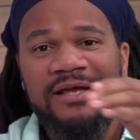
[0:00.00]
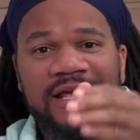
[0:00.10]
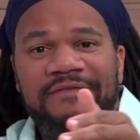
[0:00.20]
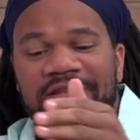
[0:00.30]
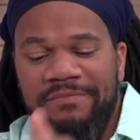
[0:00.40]

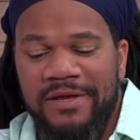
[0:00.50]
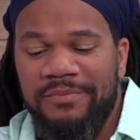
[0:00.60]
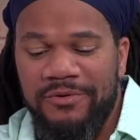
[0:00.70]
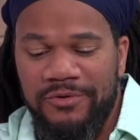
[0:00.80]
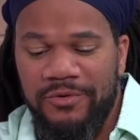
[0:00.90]
Even the
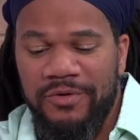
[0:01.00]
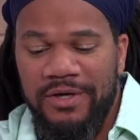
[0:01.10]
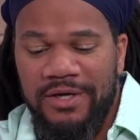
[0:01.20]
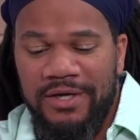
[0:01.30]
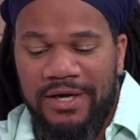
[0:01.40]
people who
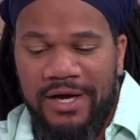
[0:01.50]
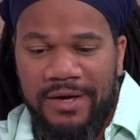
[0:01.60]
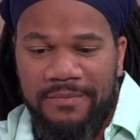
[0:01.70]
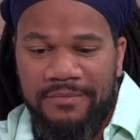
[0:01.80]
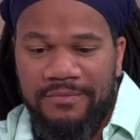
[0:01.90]

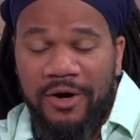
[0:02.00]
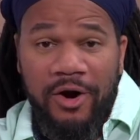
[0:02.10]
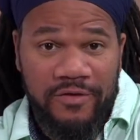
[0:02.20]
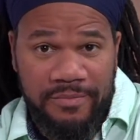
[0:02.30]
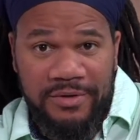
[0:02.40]
um,
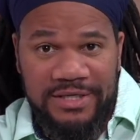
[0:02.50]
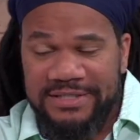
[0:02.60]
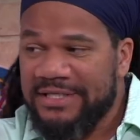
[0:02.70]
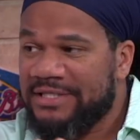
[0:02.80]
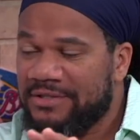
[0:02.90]
are the
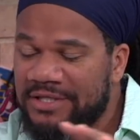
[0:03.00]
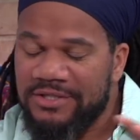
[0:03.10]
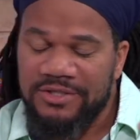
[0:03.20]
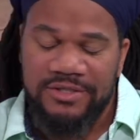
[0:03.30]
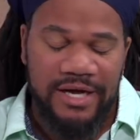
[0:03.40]
bullies. This is this is.